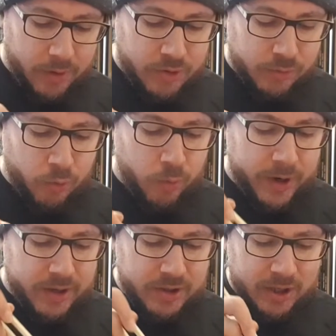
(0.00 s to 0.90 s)
And those are
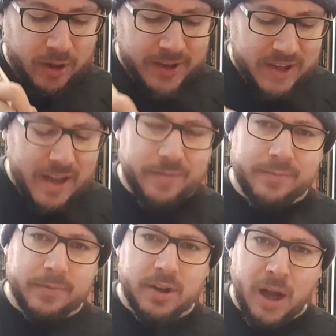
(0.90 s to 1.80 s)
always... I'd like to have
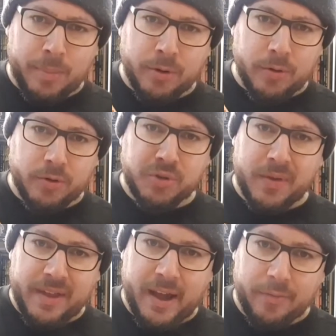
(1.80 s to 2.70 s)
cup noodles
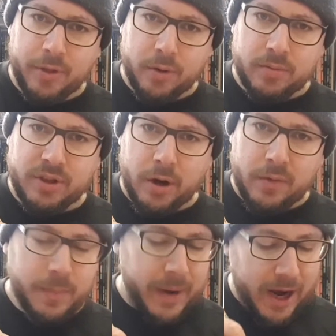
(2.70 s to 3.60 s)
without those
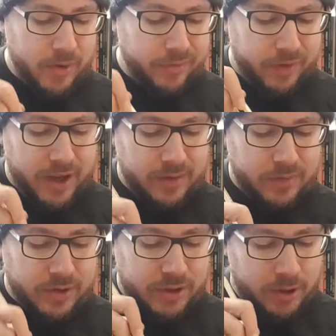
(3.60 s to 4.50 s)
overpowering
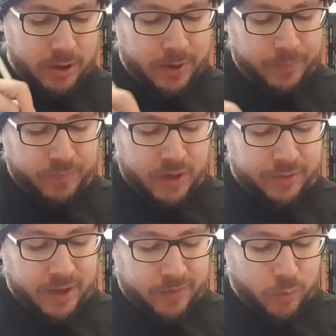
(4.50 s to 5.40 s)
flavours. I
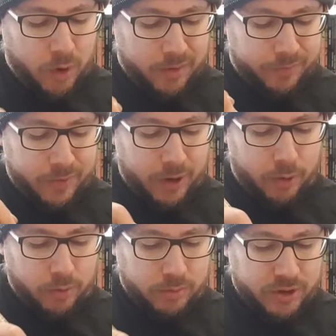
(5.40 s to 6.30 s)
think if it weren't for
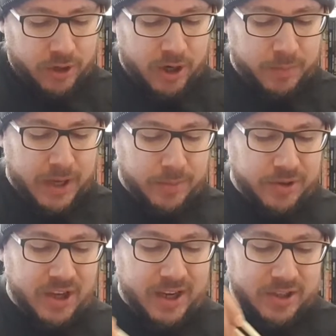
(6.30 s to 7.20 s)
those, I'd be able
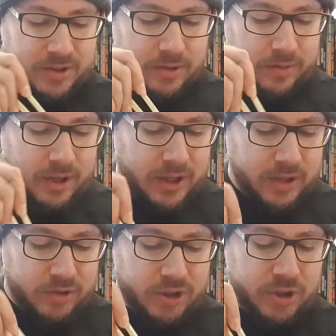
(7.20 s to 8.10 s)
to taste
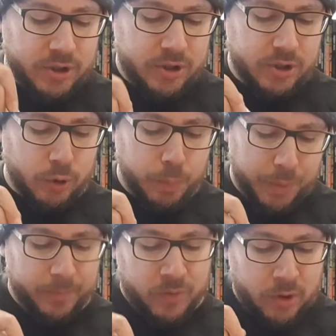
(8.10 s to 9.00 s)
the
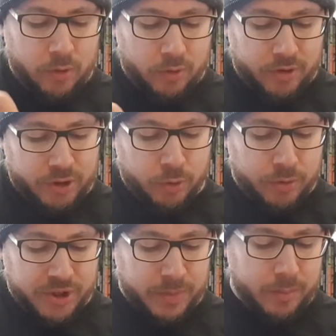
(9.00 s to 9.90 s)
soup, the
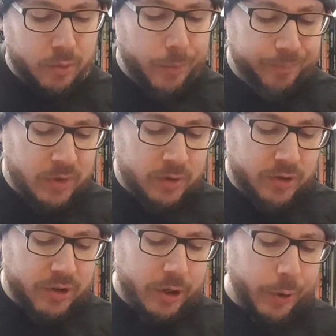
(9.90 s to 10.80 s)
sauce a bit more.
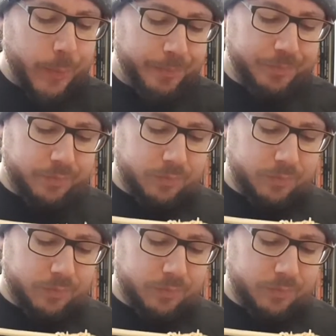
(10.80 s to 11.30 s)
So,